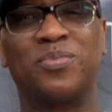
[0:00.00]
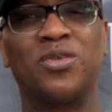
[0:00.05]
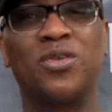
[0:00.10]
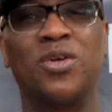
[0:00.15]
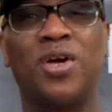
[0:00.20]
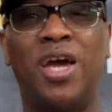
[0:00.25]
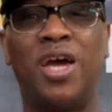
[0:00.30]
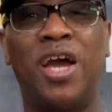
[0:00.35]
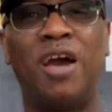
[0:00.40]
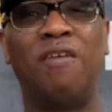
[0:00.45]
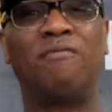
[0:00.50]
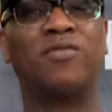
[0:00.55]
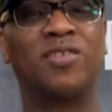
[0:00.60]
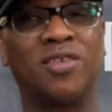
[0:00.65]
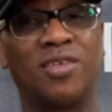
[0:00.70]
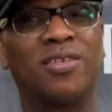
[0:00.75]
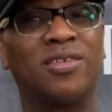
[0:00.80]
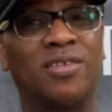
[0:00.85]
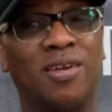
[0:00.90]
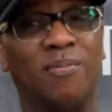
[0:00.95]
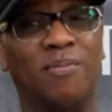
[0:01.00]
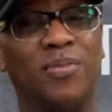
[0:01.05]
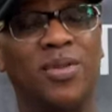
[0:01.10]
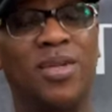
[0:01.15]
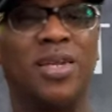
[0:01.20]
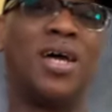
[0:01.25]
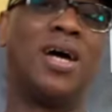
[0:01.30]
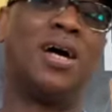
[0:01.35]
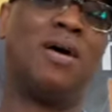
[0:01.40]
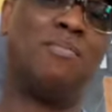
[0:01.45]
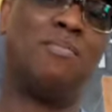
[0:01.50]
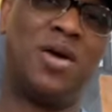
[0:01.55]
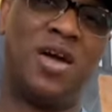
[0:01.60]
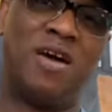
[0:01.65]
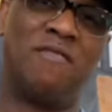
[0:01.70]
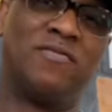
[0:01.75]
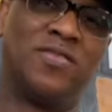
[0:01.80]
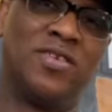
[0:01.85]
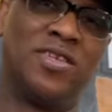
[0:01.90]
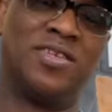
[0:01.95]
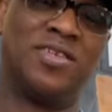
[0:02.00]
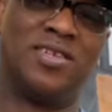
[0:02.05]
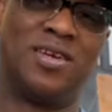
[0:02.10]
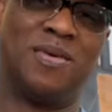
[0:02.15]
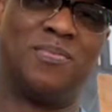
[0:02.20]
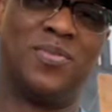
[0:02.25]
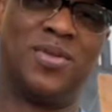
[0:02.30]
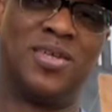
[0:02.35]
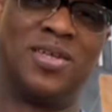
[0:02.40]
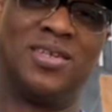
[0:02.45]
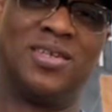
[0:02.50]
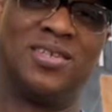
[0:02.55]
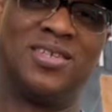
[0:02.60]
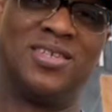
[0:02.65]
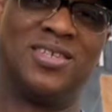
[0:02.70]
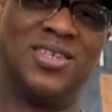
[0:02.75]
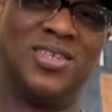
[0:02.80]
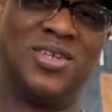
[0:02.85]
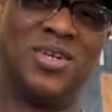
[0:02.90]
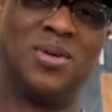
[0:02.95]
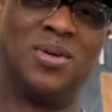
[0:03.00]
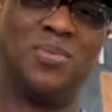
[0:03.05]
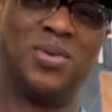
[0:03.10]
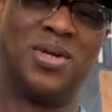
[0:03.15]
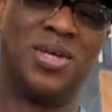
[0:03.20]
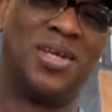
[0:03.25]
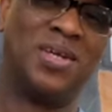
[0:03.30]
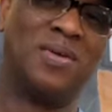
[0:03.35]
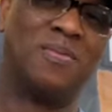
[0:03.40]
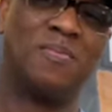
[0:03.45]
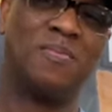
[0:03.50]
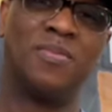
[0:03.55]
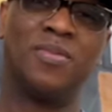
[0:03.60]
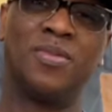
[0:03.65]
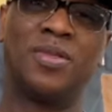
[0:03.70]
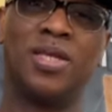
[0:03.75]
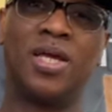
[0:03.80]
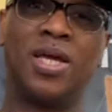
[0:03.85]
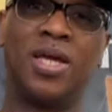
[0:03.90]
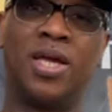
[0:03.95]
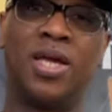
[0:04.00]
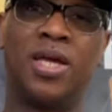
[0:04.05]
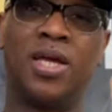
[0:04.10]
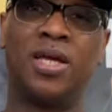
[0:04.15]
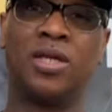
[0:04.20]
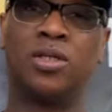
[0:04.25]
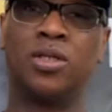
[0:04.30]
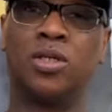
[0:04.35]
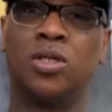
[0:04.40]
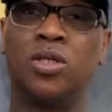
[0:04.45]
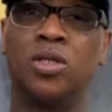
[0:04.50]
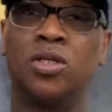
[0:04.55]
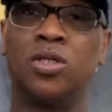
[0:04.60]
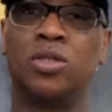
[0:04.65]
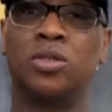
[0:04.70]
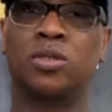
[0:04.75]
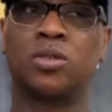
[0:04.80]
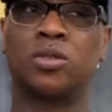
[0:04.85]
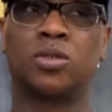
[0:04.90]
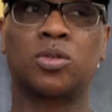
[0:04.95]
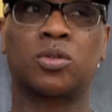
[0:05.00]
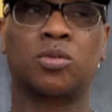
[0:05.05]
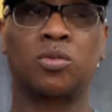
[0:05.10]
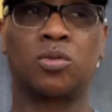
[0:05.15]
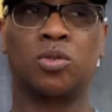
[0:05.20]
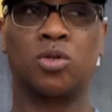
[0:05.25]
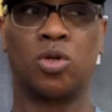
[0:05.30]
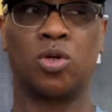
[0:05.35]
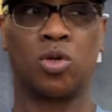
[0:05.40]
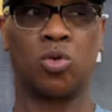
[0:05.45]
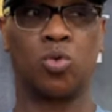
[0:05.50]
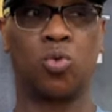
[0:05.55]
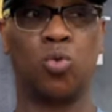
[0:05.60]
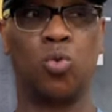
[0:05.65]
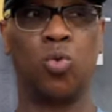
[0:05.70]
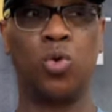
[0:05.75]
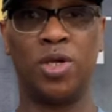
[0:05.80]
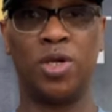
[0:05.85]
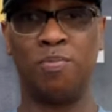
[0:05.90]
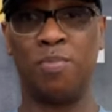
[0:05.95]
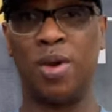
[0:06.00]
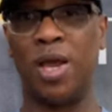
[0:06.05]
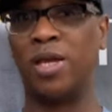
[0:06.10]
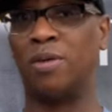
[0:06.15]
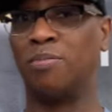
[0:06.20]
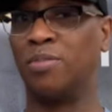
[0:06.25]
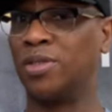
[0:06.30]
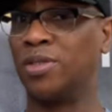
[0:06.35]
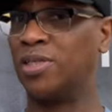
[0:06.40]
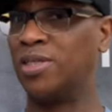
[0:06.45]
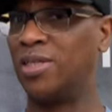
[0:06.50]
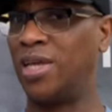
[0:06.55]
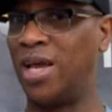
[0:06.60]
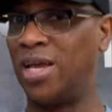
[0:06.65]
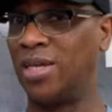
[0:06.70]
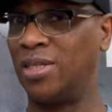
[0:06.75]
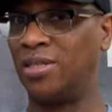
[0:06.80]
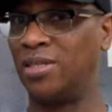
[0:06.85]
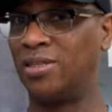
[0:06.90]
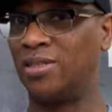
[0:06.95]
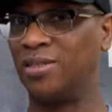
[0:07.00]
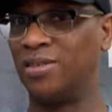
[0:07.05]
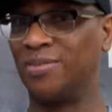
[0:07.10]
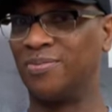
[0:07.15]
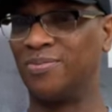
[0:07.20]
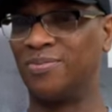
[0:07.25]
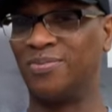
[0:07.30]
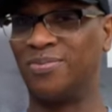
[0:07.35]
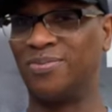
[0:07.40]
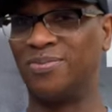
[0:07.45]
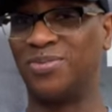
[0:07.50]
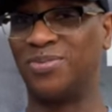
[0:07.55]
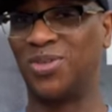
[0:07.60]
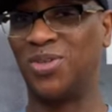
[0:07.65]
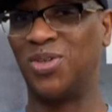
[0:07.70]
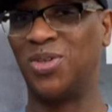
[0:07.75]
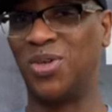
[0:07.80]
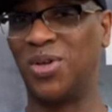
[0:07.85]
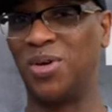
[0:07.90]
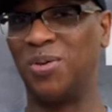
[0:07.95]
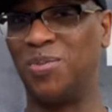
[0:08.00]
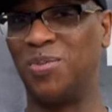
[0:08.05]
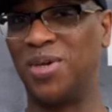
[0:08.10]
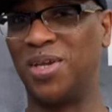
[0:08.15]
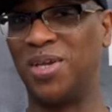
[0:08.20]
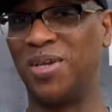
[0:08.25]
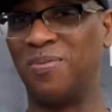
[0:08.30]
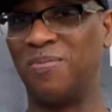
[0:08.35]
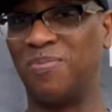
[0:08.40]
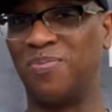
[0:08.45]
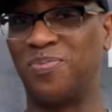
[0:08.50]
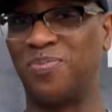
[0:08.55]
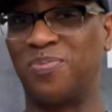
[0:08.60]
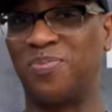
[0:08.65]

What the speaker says: You're after something. I'm after something. You know what I mean? And we make mistakes, you know what I mean?